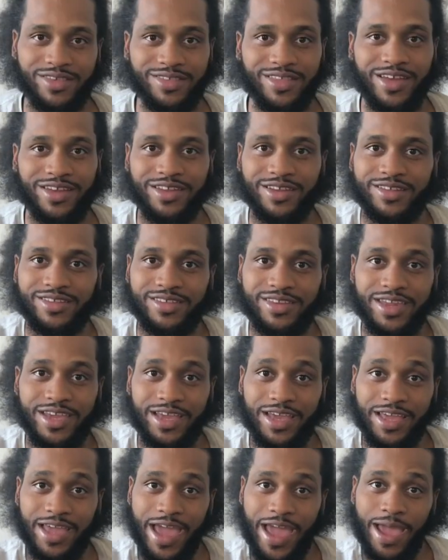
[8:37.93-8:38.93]
study the
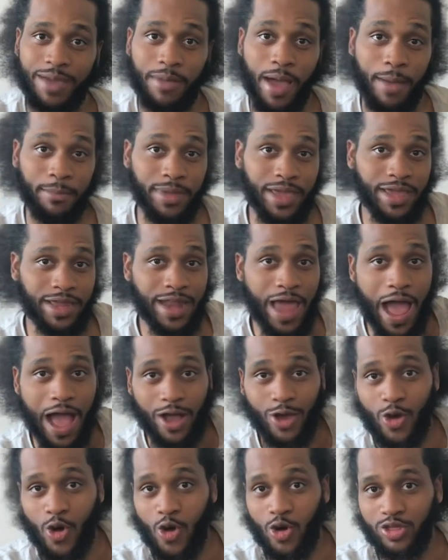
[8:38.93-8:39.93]
sneaker game. I mean, I
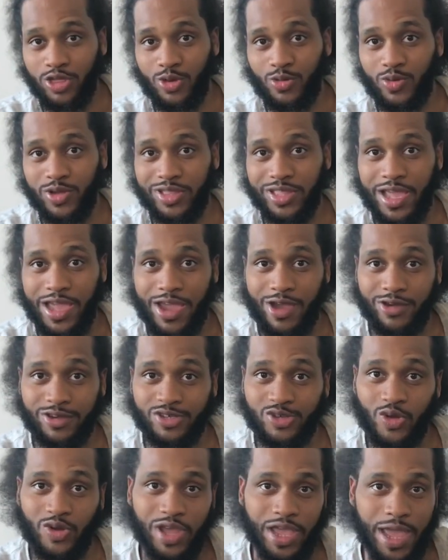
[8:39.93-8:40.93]
called it with the Air
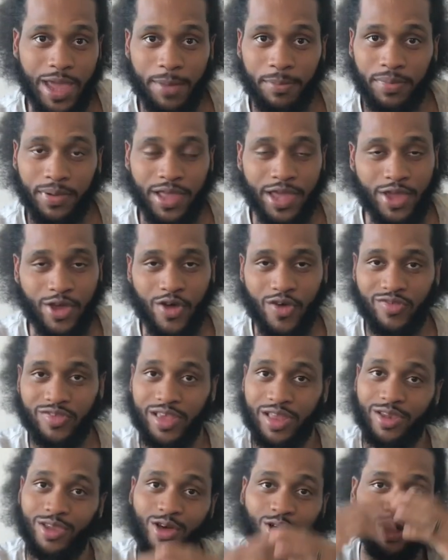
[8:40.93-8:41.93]
Jordan 8 playoffs,
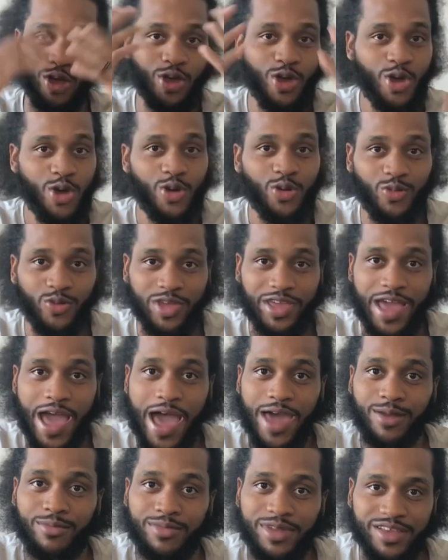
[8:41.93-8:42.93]
and look, we
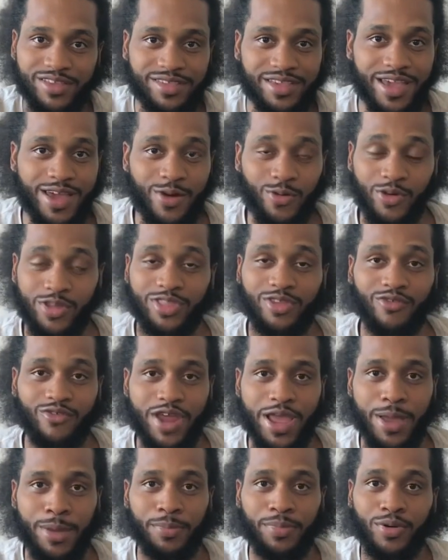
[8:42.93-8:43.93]
got them this year with the
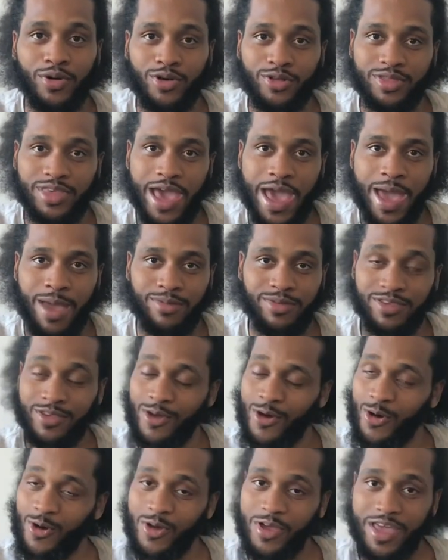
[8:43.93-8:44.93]
red pull tab.
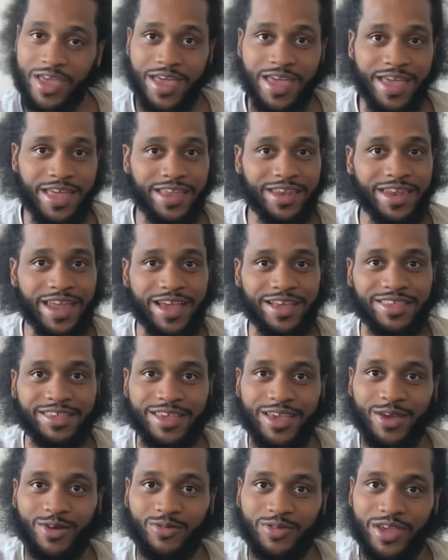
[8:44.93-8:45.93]
So next
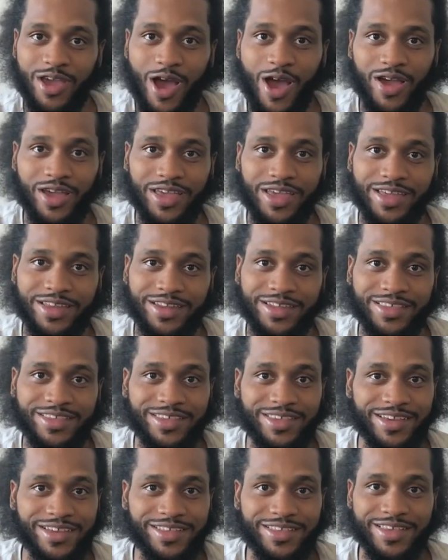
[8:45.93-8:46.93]
year we are getting the
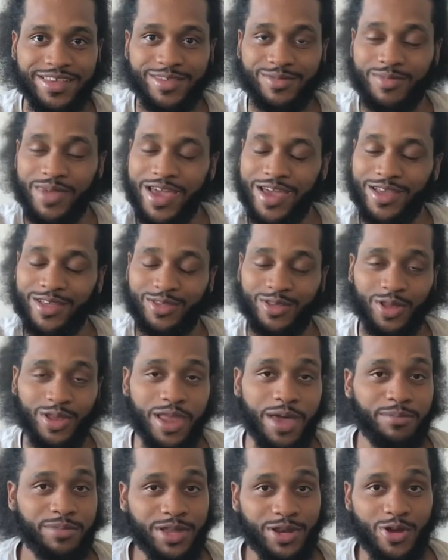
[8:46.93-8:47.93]
sixes, man. So
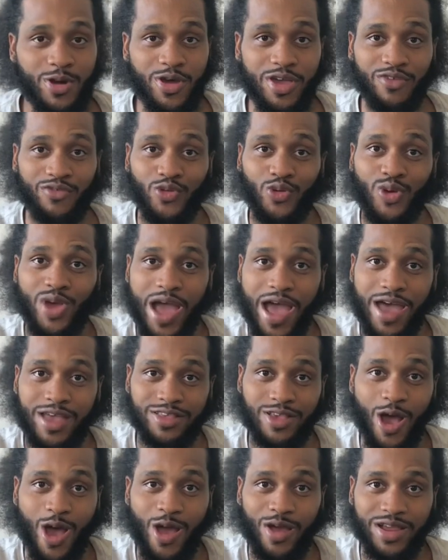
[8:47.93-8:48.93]
let me know if you
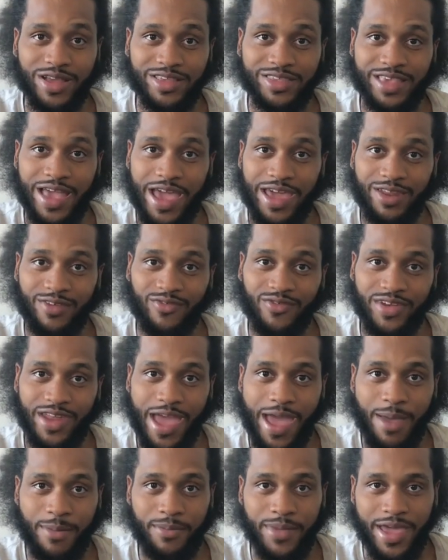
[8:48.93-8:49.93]
guys are excited for
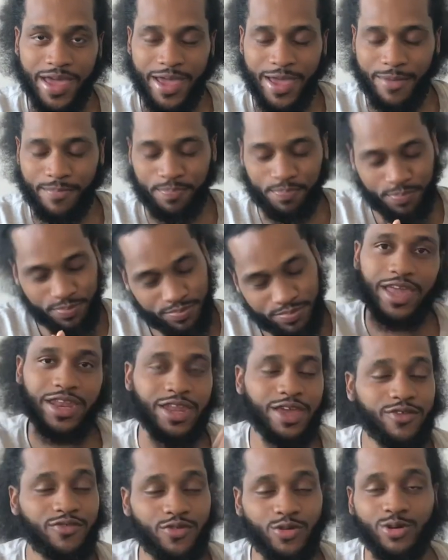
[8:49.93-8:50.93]
that, man. And
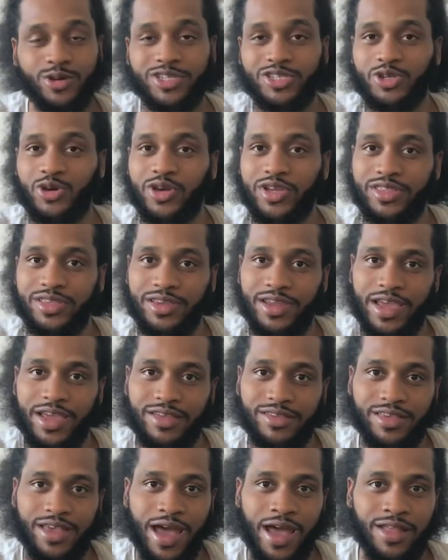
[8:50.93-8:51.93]
if you enjoyed
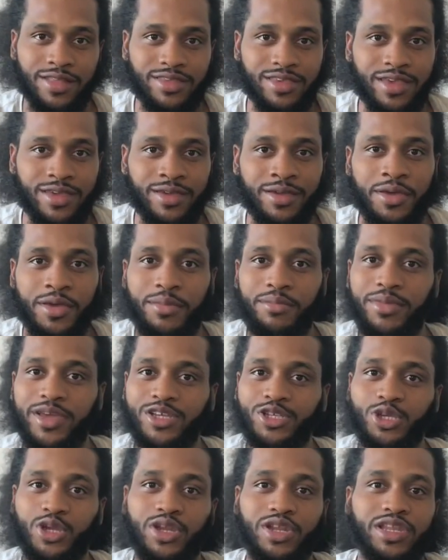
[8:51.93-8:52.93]
today's content,
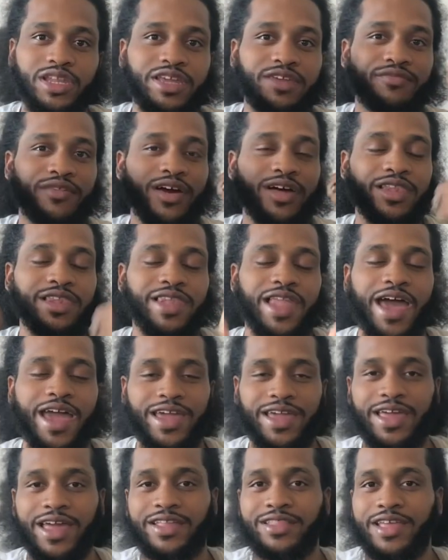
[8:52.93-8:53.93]
make sure to leave a
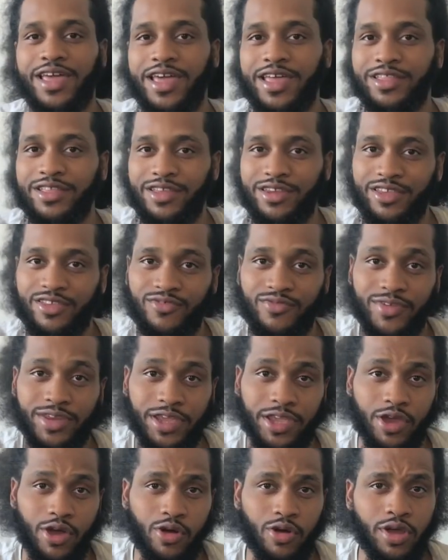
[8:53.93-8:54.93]
like at the end of this
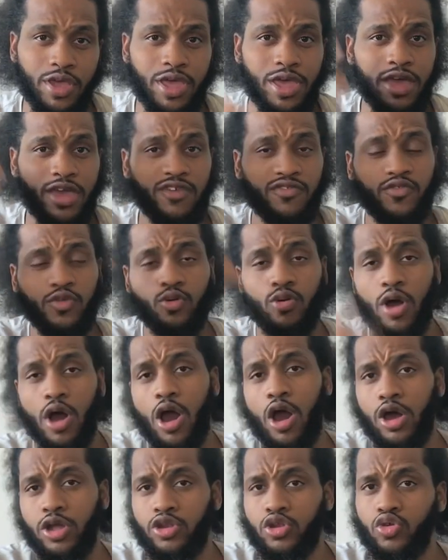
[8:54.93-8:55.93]
video. If you
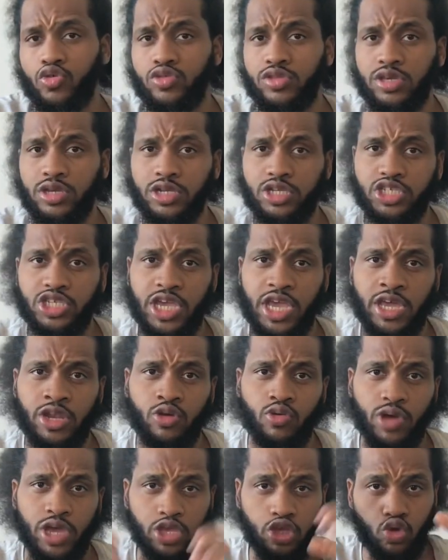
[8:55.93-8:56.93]
are new to the
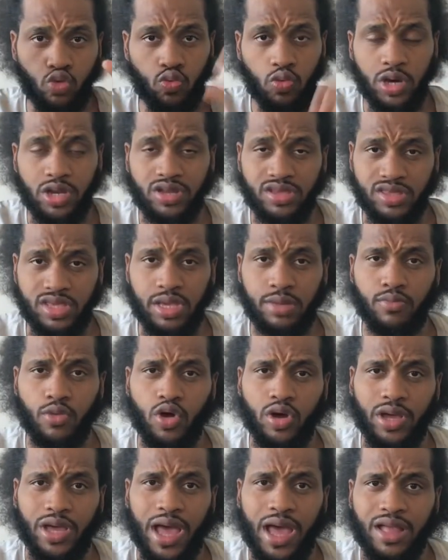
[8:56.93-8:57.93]
channel and you want to see
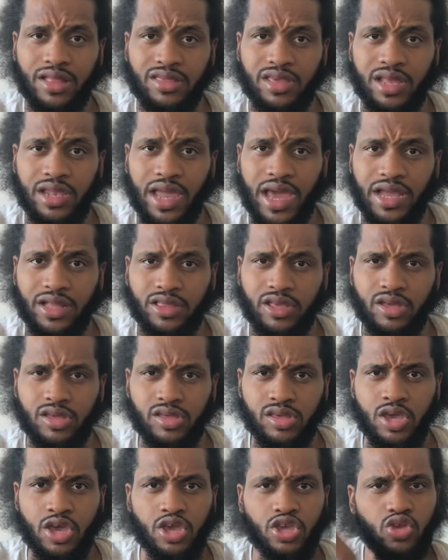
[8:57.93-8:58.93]
more content like
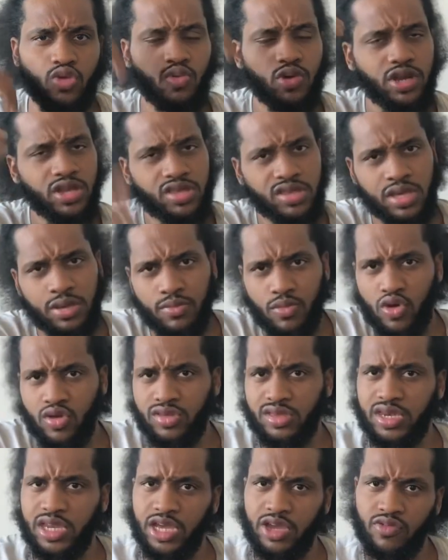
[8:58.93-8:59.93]
this, you want to see more
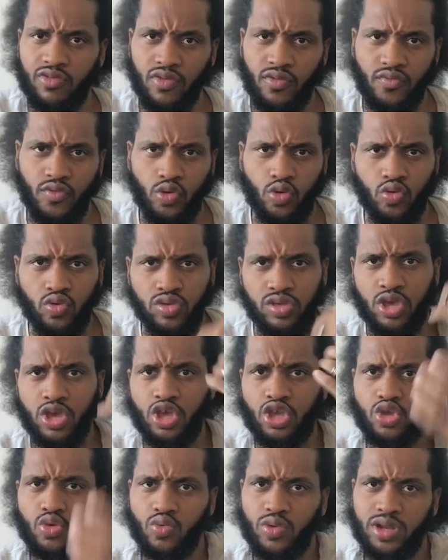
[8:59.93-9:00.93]
sneaker reviews,
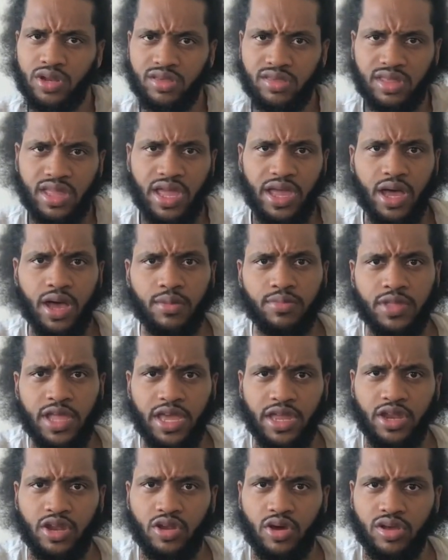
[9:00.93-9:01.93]
you want to stay
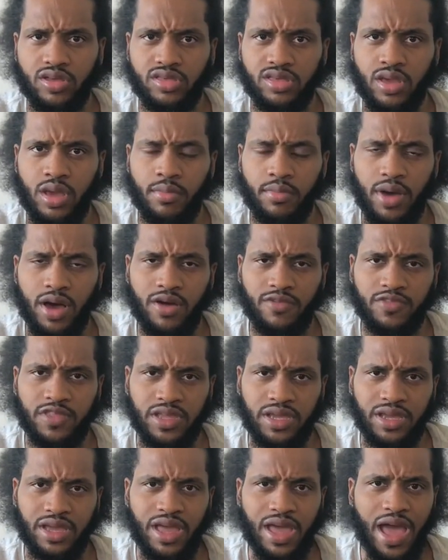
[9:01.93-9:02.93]
updated on some of
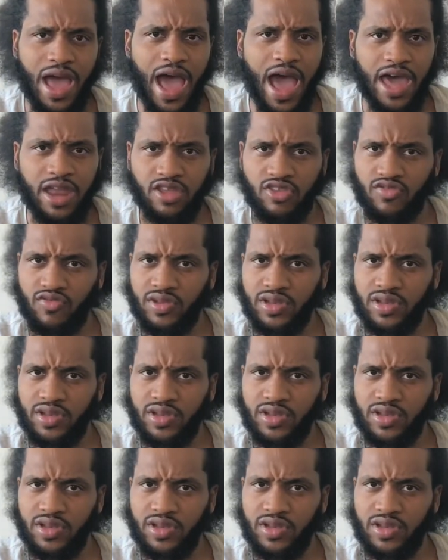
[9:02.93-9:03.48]
the hottest